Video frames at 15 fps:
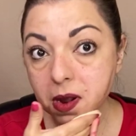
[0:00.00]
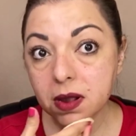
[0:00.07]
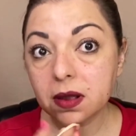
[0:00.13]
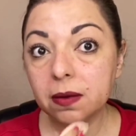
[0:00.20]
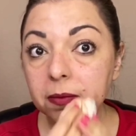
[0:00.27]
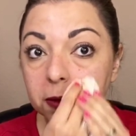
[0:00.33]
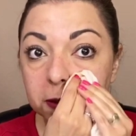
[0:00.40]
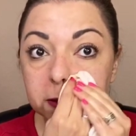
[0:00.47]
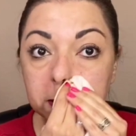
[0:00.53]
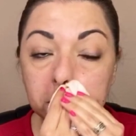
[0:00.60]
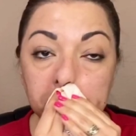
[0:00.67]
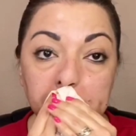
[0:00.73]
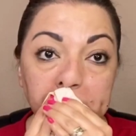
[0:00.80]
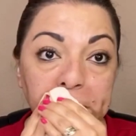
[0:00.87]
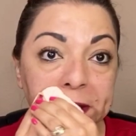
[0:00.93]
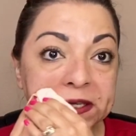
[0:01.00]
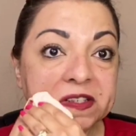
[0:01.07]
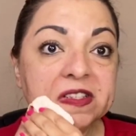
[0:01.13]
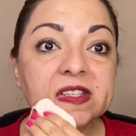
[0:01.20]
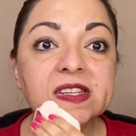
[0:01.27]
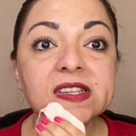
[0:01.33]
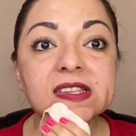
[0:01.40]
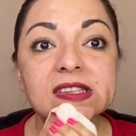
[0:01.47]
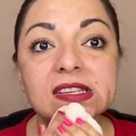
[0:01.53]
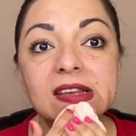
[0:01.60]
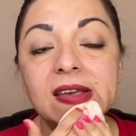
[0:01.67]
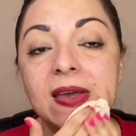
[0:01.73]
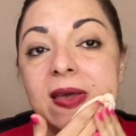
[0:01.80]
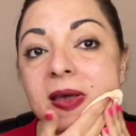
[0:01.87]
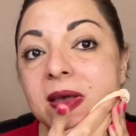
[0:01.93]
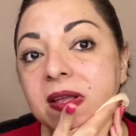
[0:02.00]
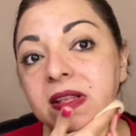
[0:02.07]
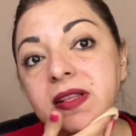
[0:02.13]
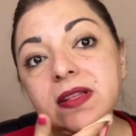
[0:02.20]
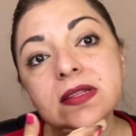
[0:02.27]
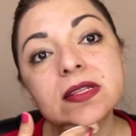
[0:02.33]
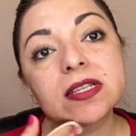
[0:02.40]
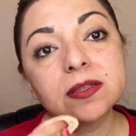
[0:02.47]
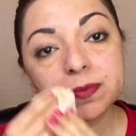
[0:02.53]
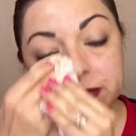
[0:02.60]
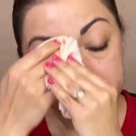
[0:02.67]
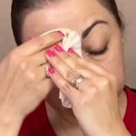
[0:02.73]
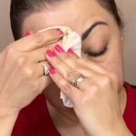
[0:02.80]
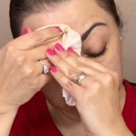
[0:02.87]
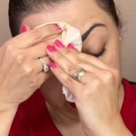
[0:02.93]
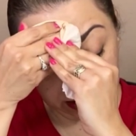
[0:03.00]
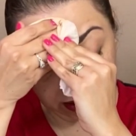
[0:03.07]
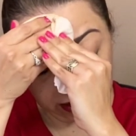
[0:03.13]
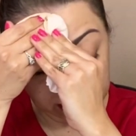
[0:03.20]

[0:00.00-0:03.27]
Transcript: I'm using just this possible